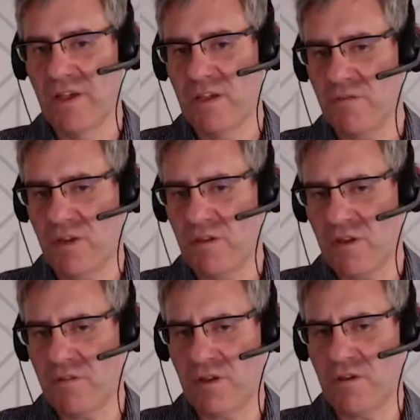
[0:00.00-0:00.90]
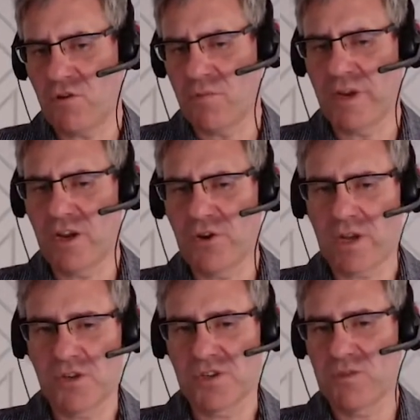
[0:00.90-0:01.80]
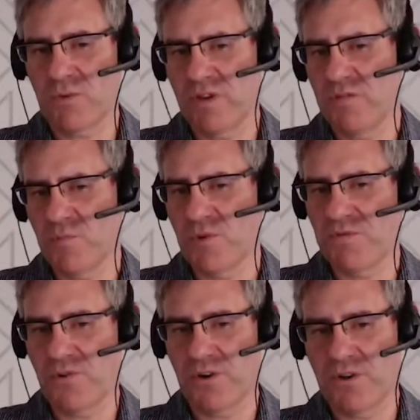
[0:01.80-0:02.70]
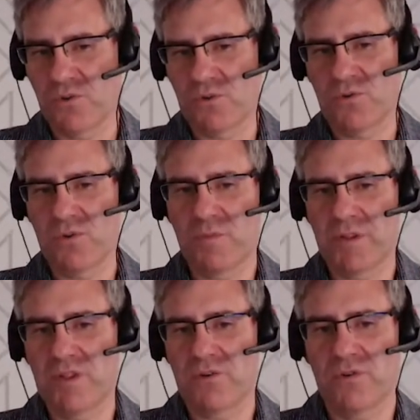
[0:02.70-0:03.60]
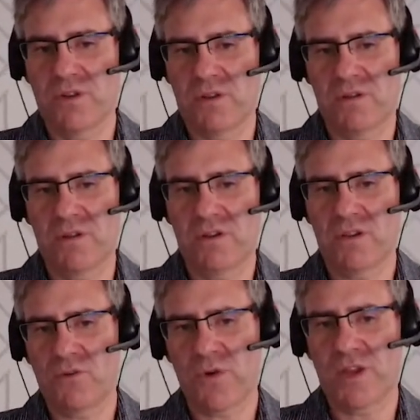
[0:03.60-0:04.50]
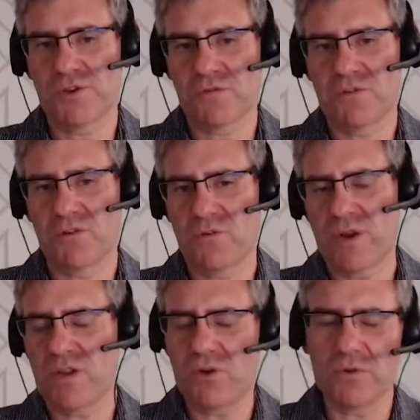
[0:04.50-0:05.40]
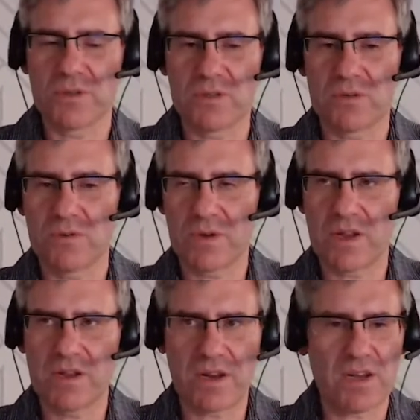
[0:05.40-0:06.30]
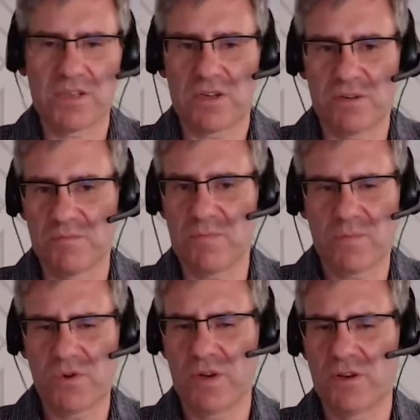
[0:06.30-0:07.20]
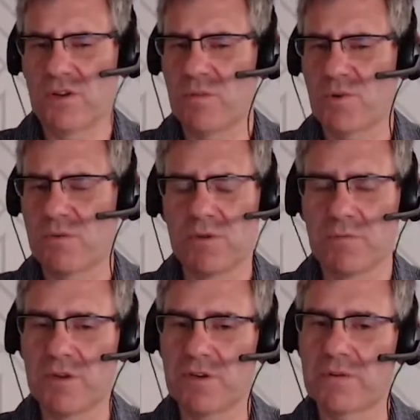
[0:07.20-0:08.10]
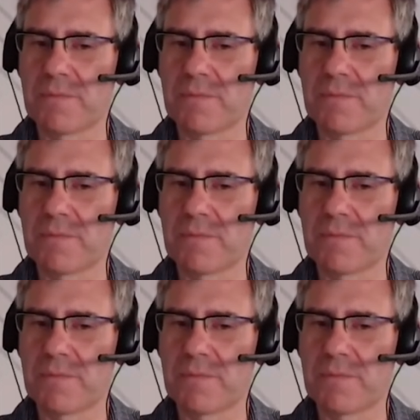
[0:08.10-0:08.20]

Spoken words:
on many occasions, we even prefer to limit the range of the radio. So antennas are really not a problem here.